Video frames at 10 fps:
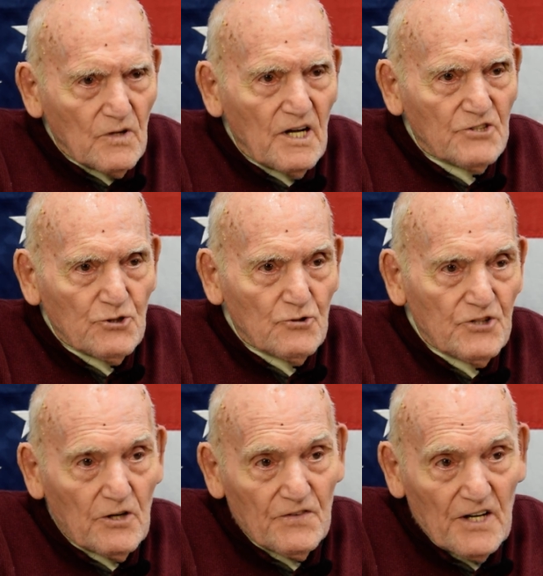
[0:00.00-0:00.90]
Well, I told
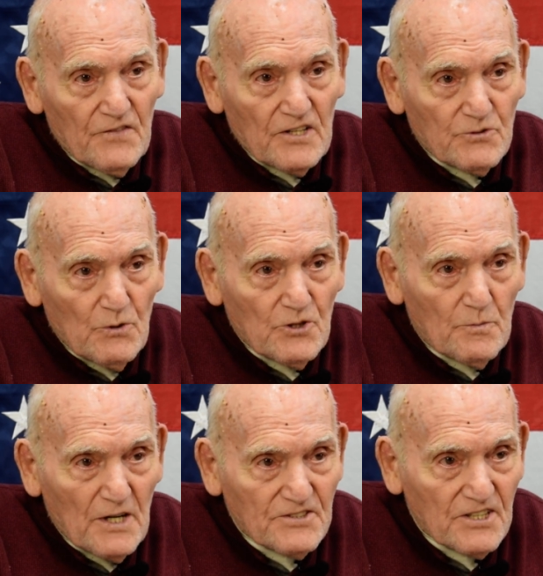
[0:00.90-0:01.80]
Delphi that, I said, when you
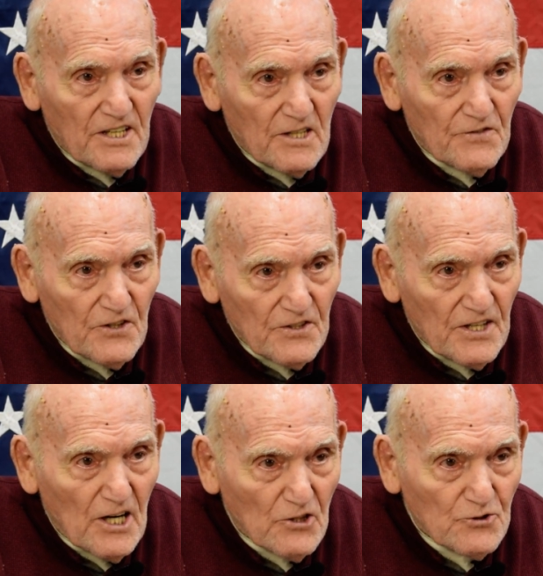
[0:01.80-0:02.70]
park the car in front of
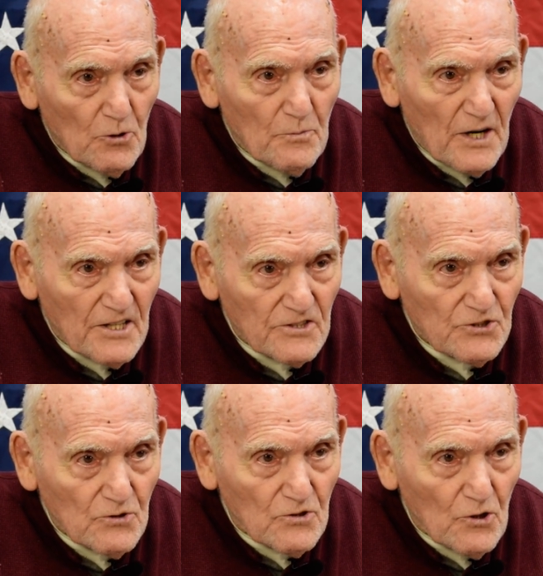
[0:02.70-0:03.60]
the house, don't park it
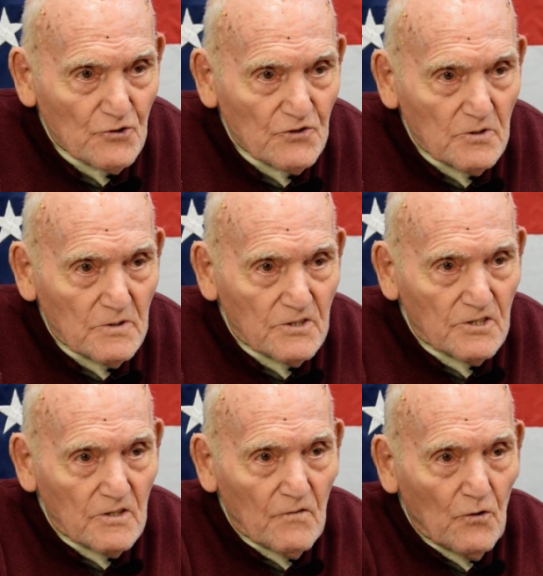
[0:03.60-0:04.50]
too close to
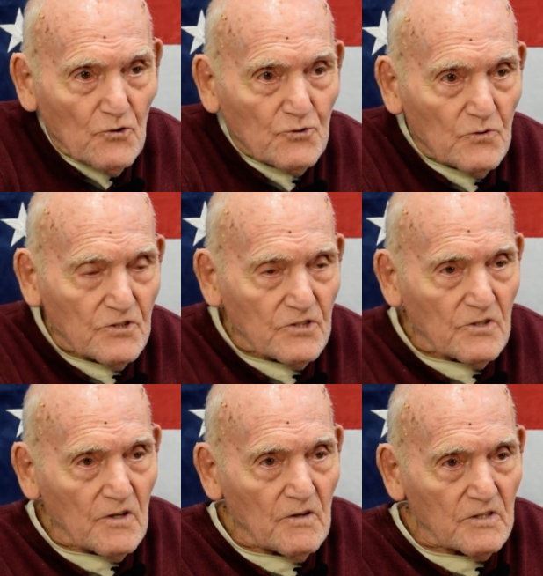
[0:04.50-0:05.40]
the
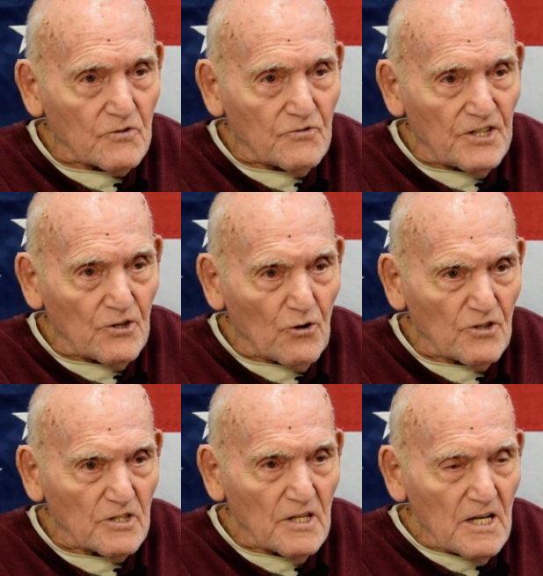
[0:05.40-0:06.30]
Green
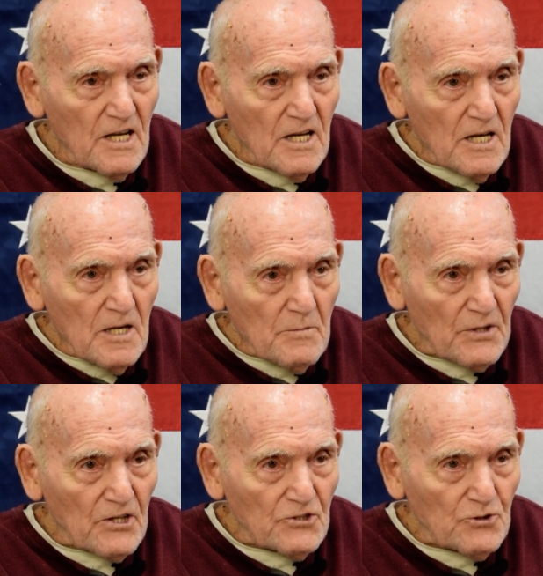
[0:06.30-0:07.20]
Hornet,
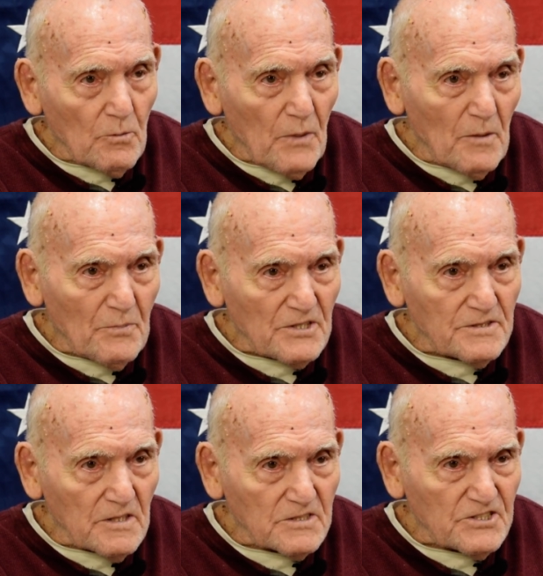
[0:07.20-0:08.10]
because you'll bump
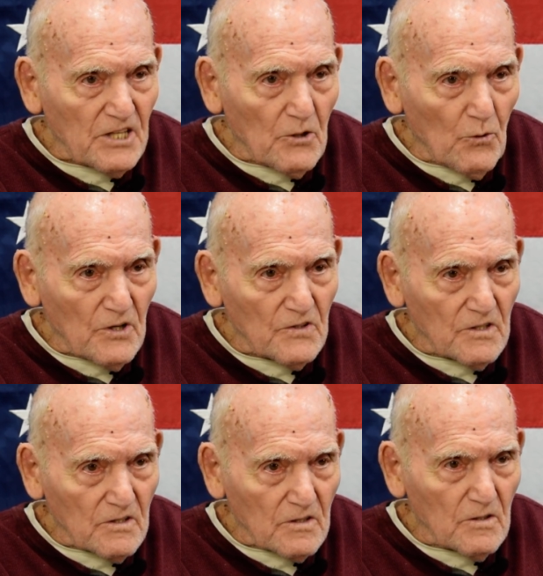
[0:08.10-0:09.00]
it and stay away,
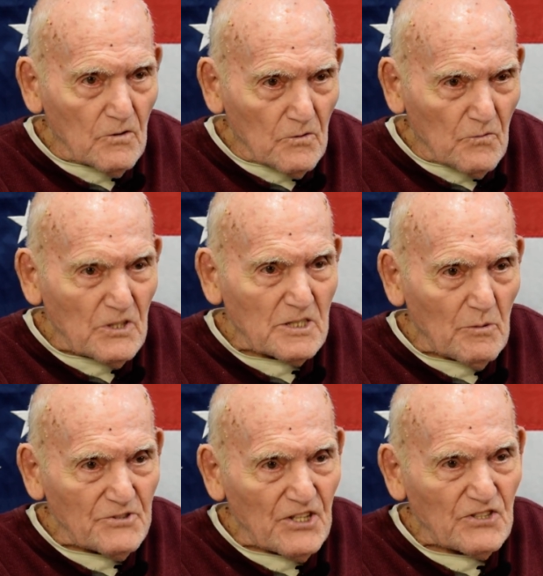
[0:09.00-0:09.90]
the
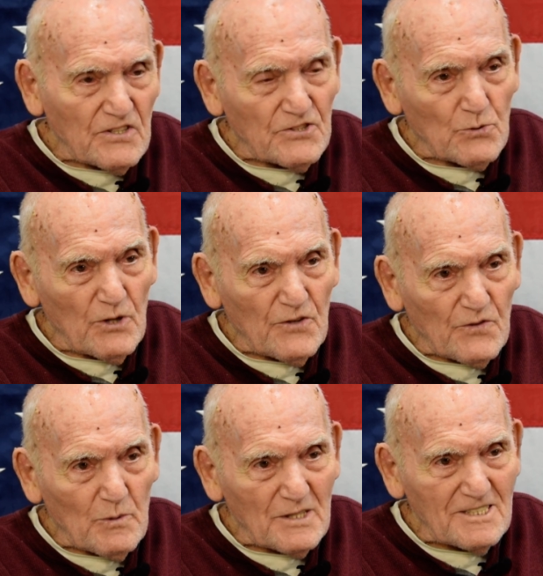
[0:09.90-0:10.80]
reasonable distance away
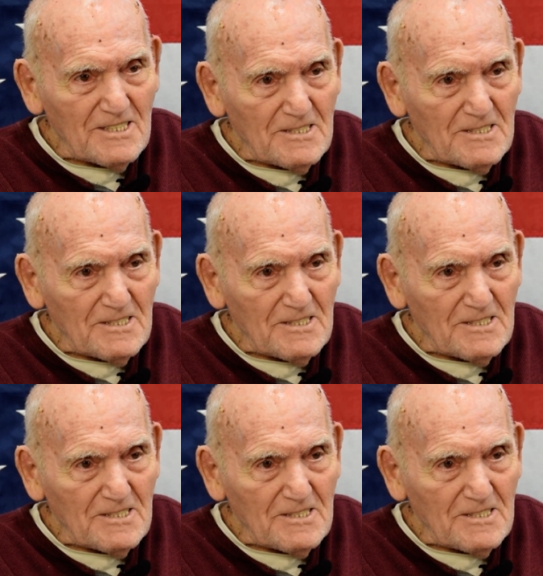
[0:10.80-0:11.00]
from it.